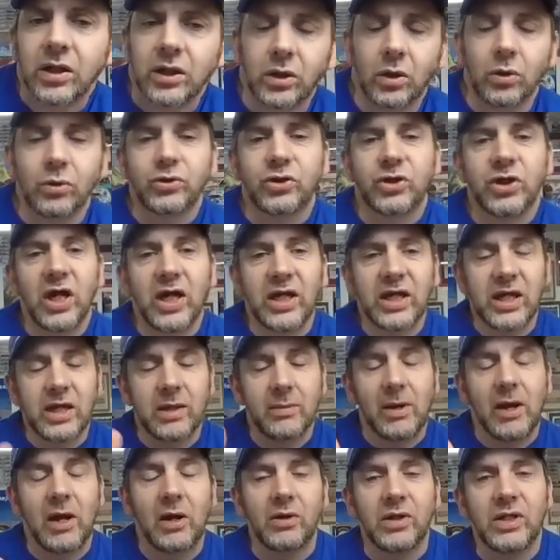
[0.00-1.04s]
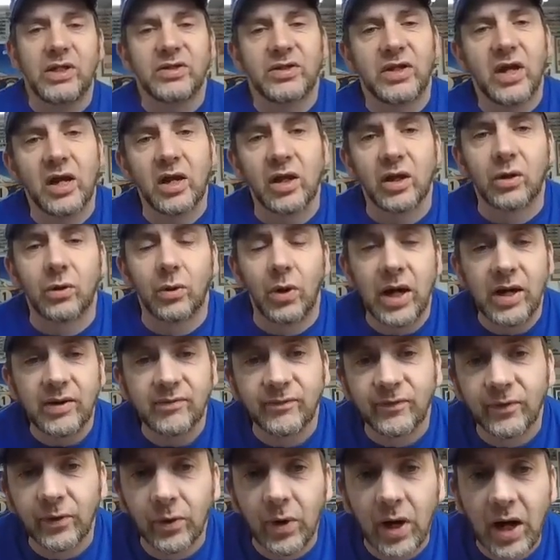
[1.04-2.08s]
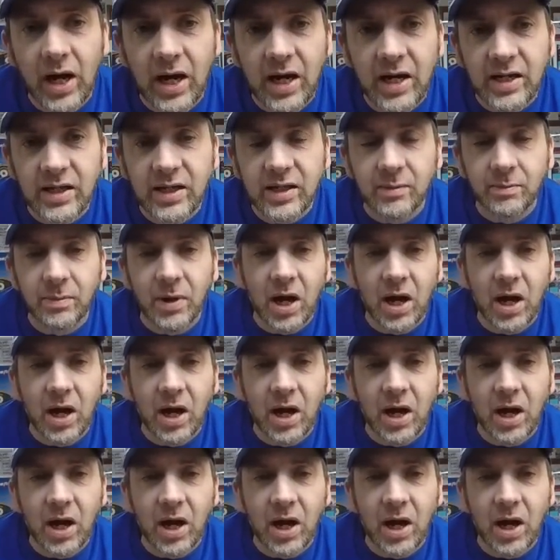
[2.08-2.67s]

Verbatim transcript: Go check him out. He's got a great variety of